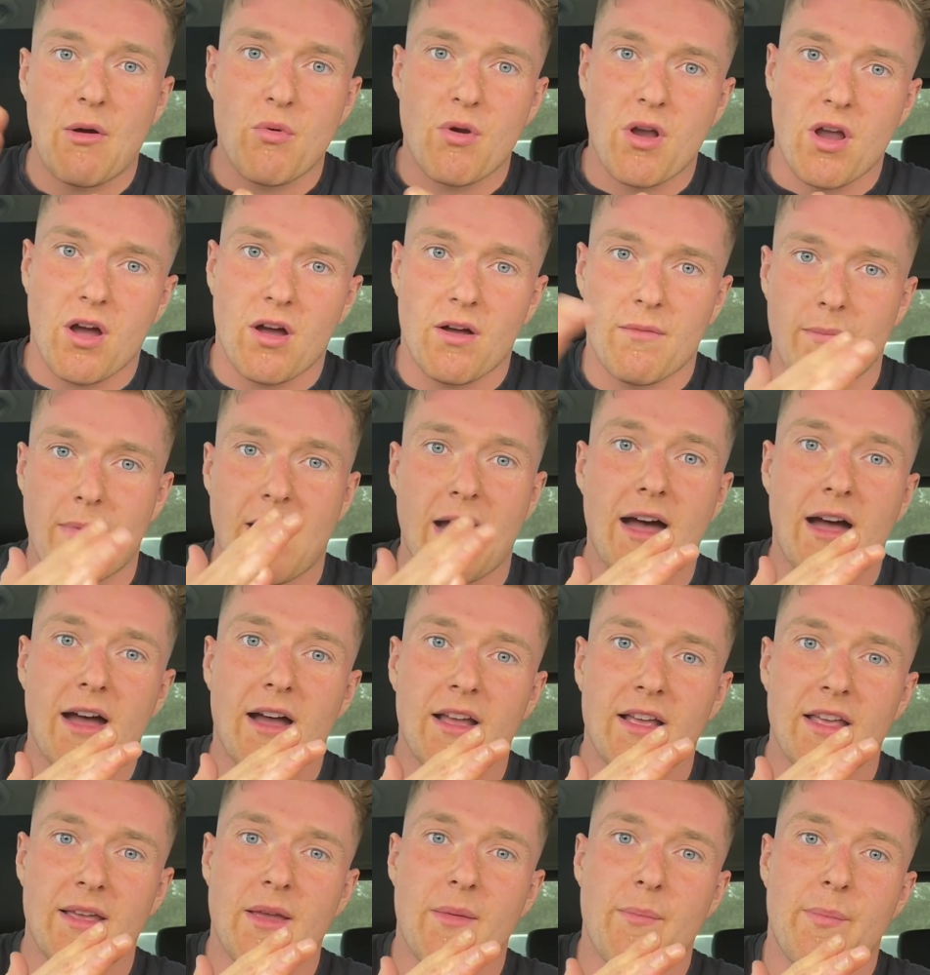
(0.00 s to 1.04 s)
cut my
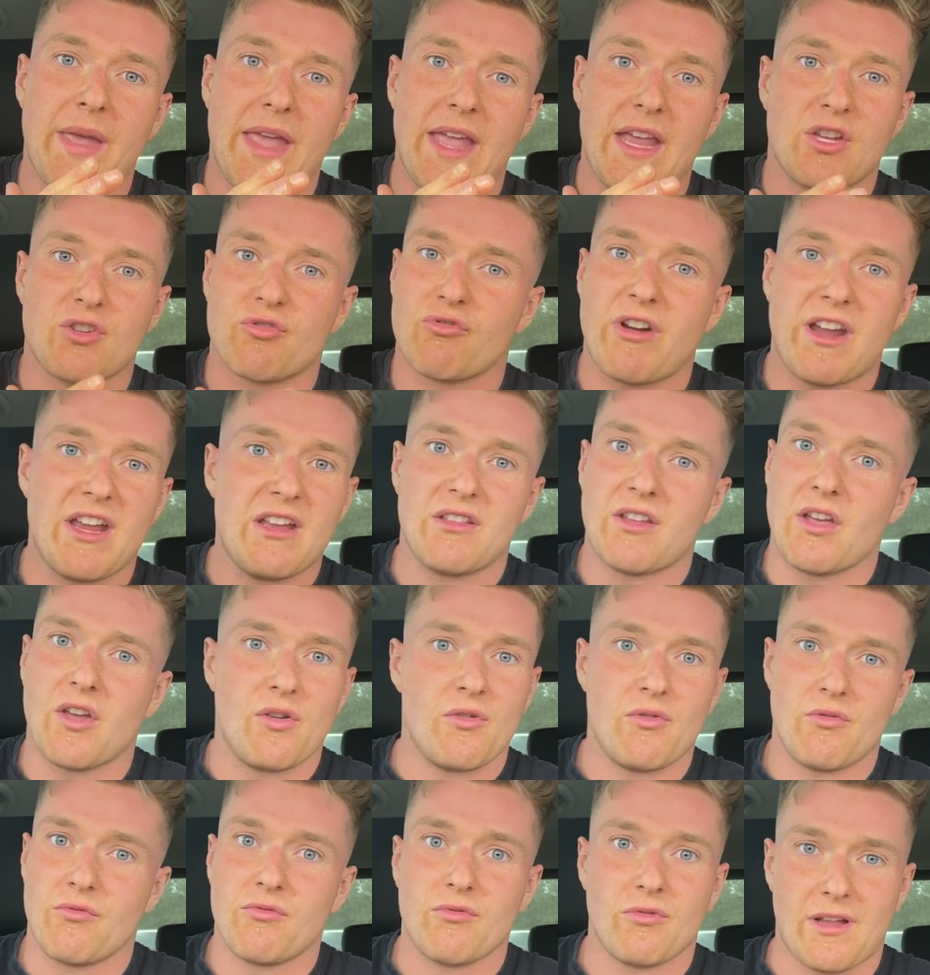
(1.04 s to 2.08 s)
pace right
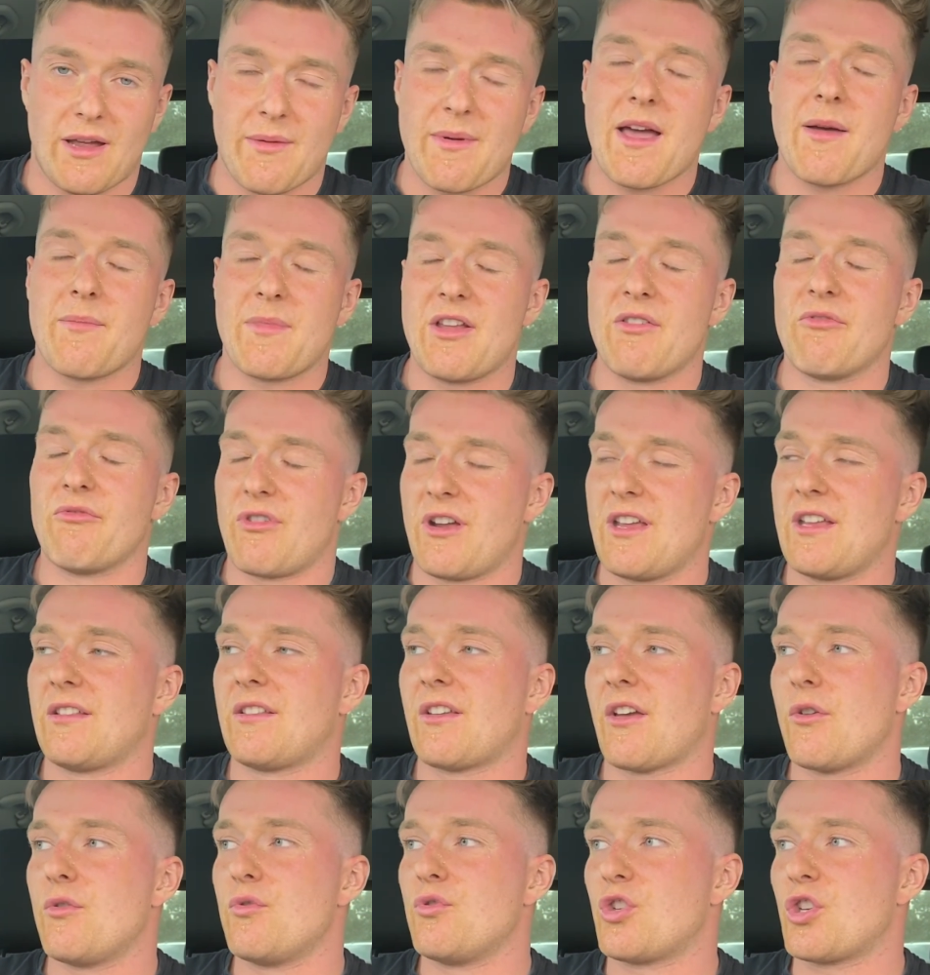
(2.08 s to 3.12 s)
down. And I mean right
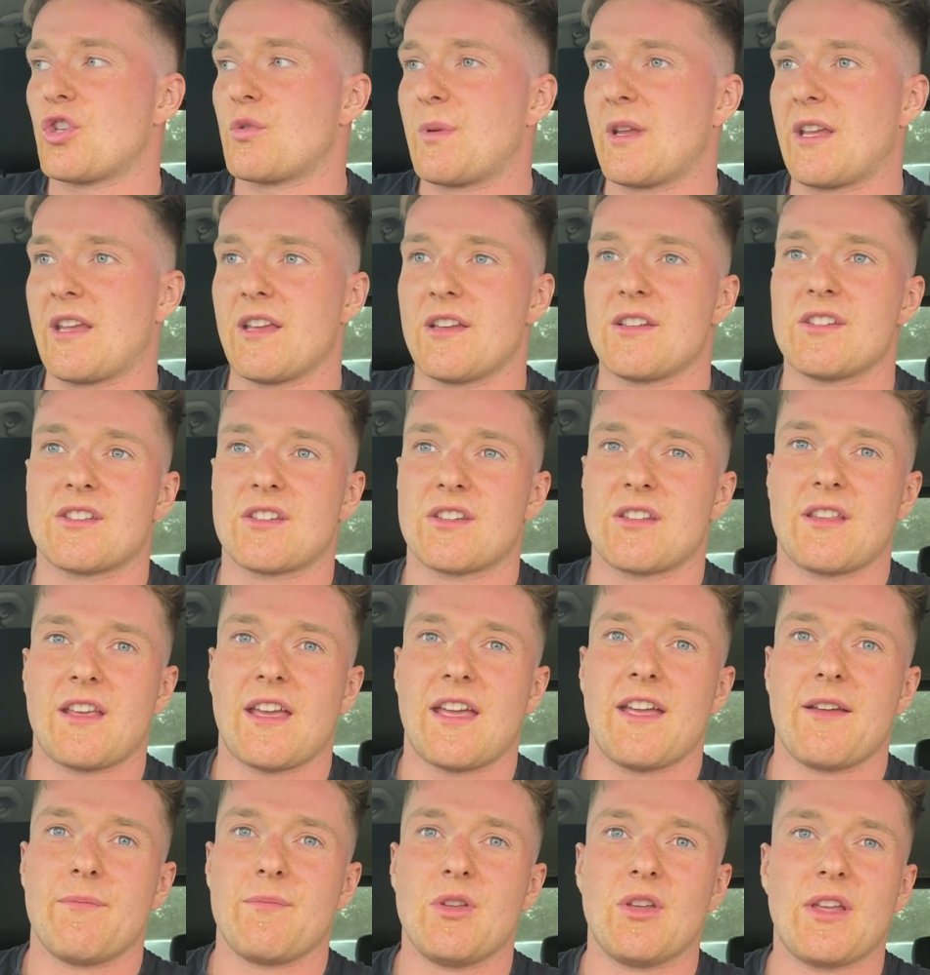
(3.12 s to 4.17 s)
down, just because
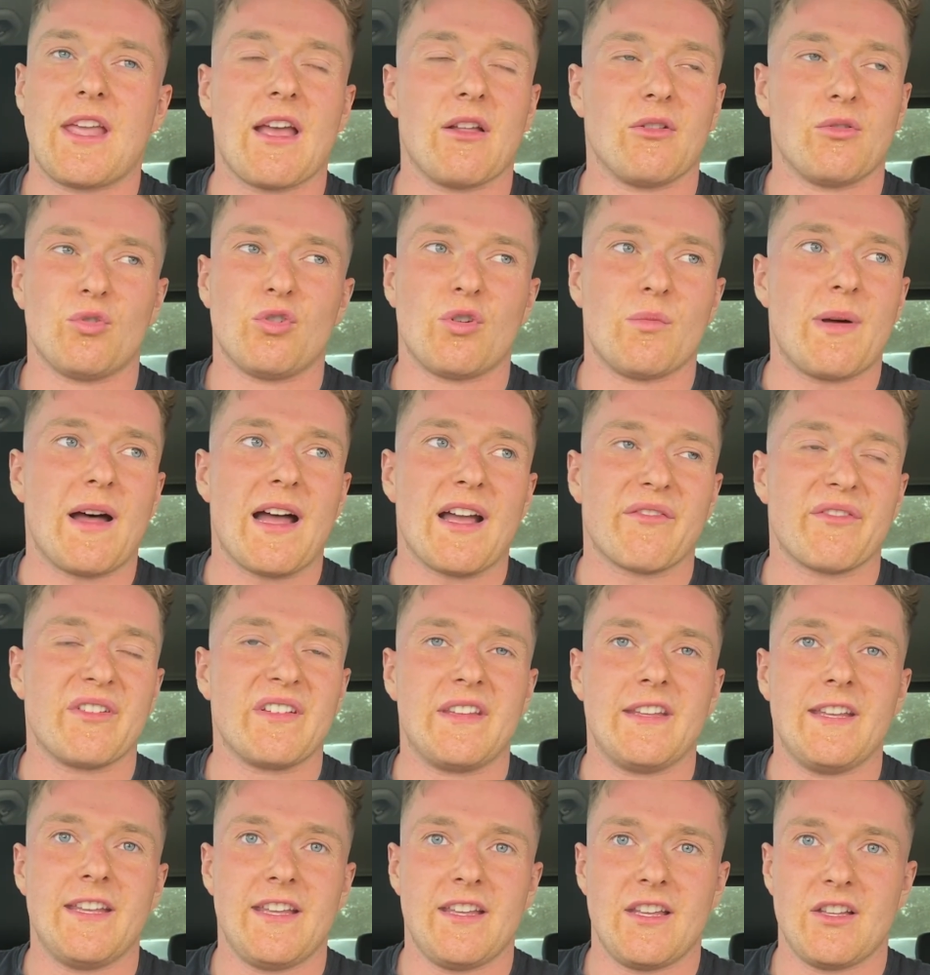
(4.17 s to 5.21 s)
you get lower back
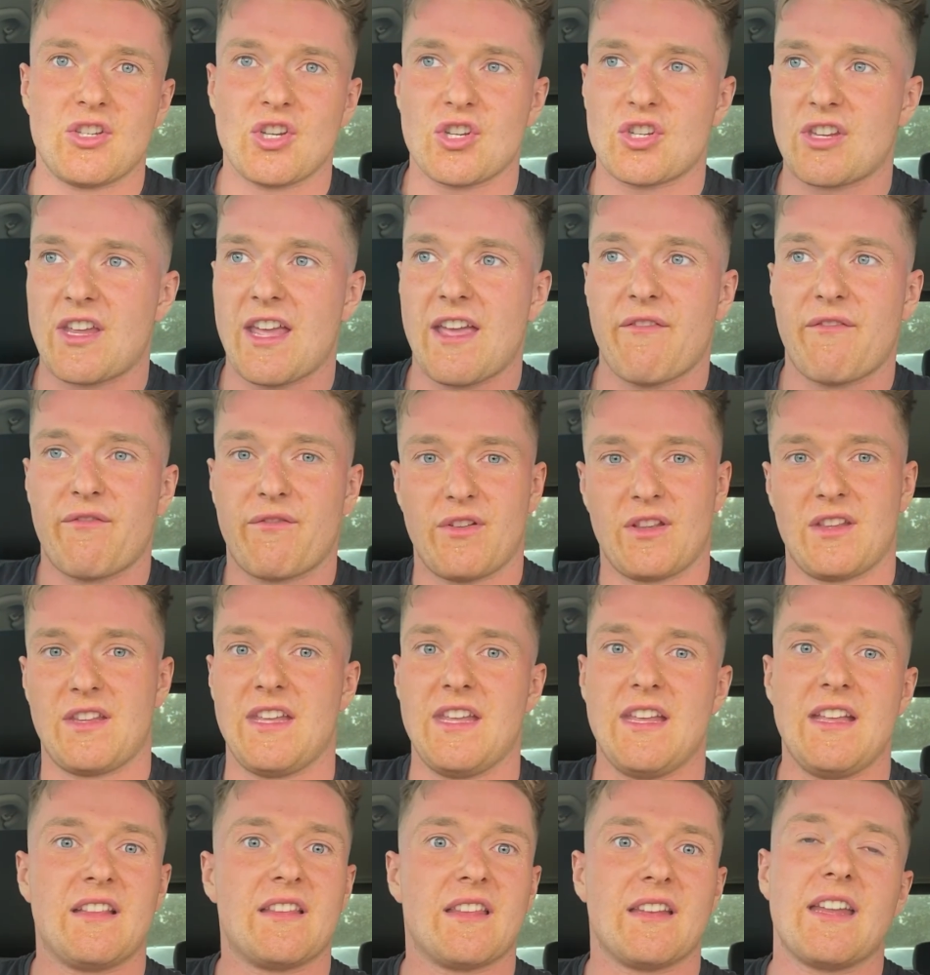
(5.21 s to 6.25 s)
fatigue, you just get
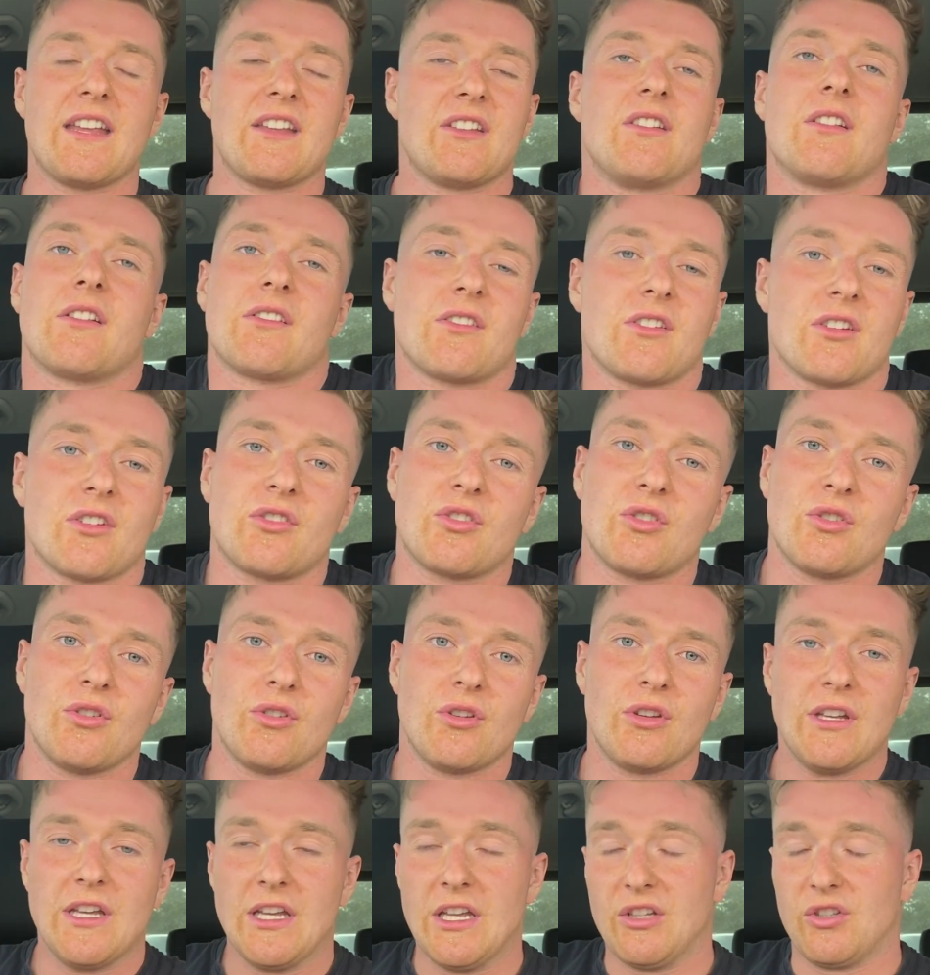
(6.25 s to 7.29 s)
fatigued, and then you're
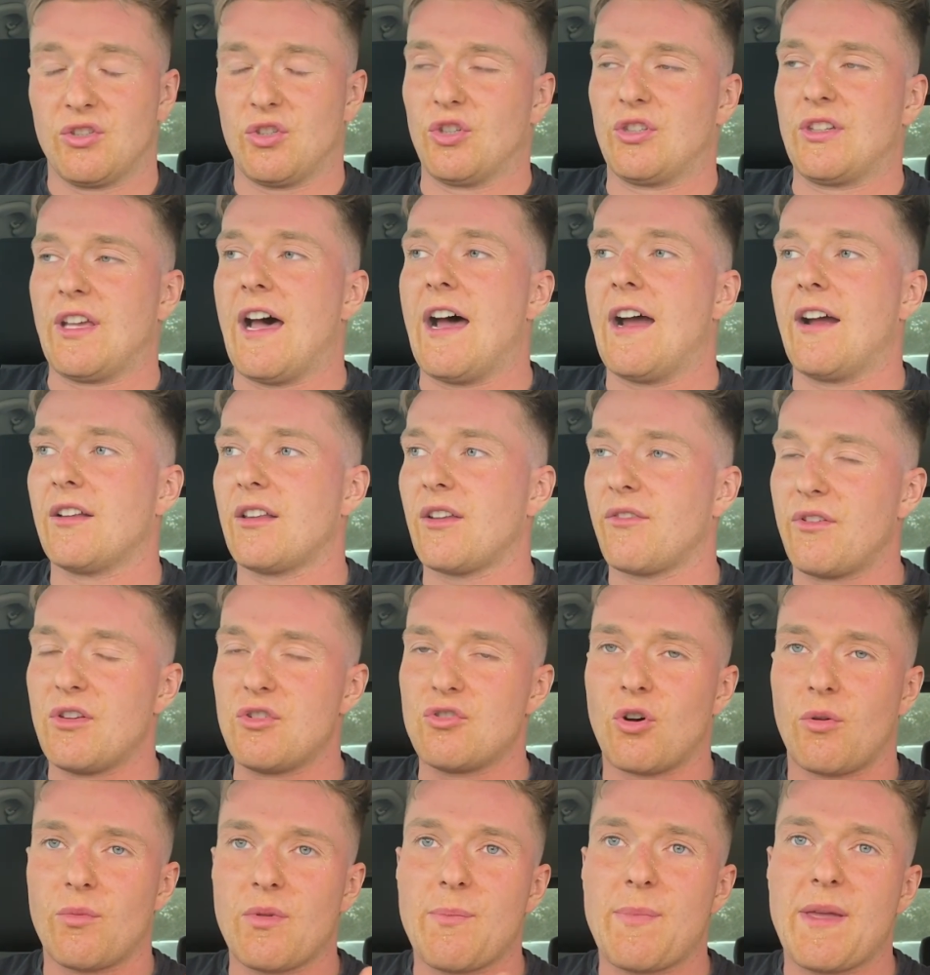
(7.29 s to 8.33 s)
too tired. If you
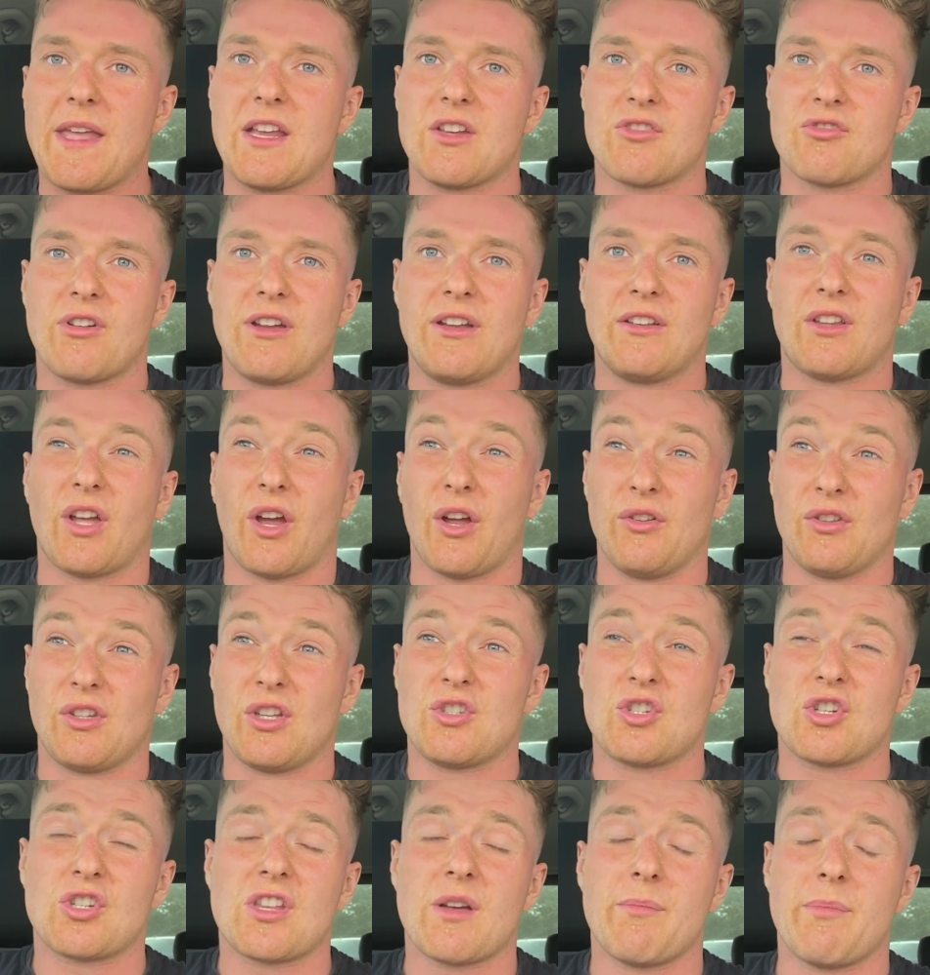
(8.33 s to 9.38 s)
drop the pace right down
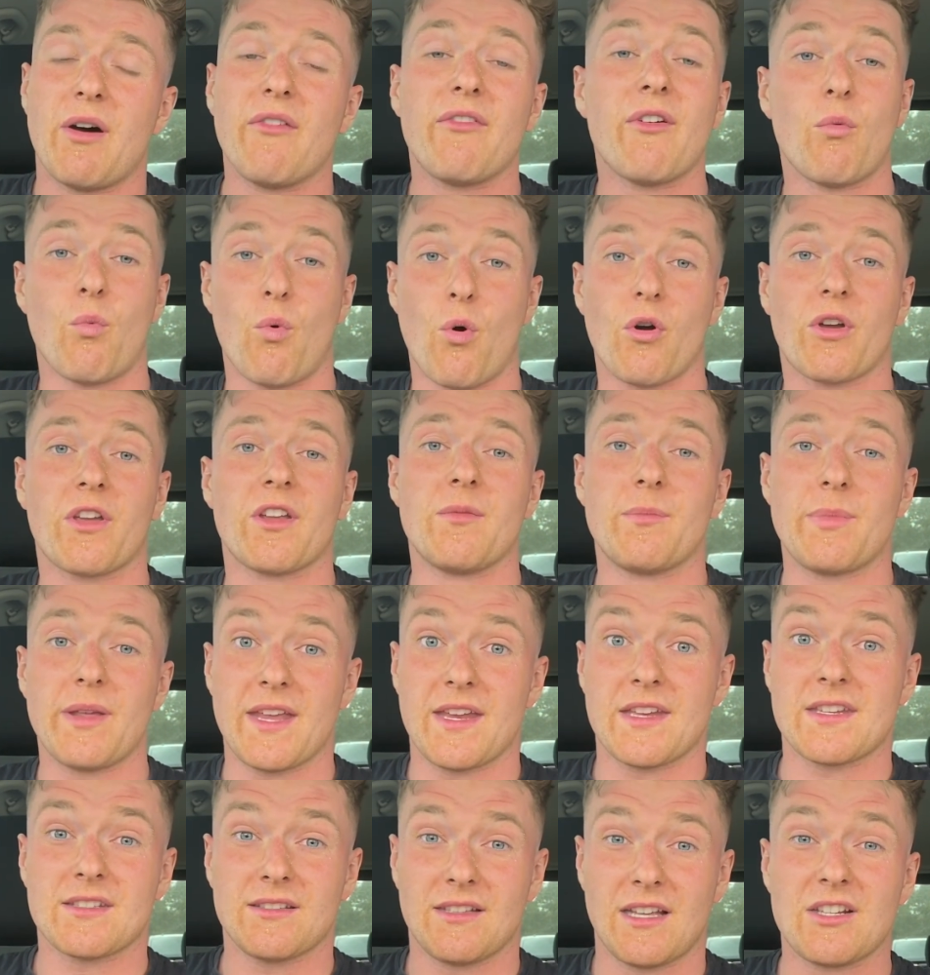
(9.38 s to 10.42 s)
to just above a walking
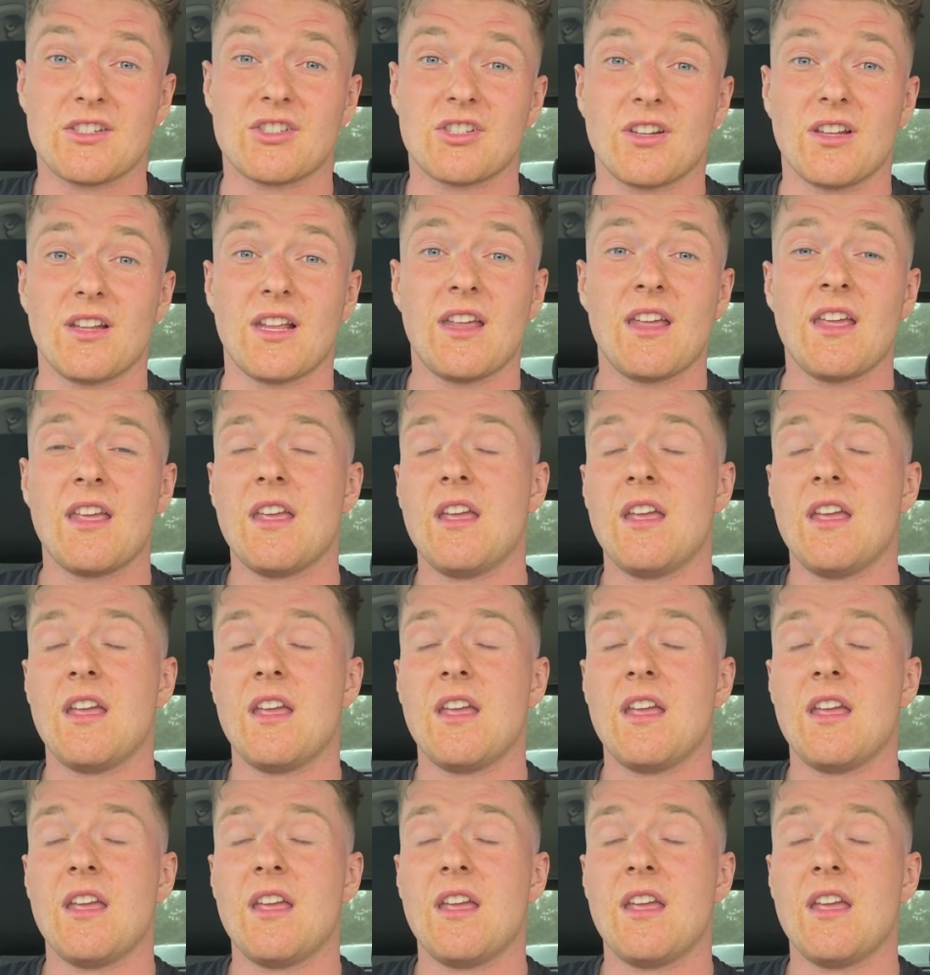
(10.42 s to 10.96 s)
pace, literally,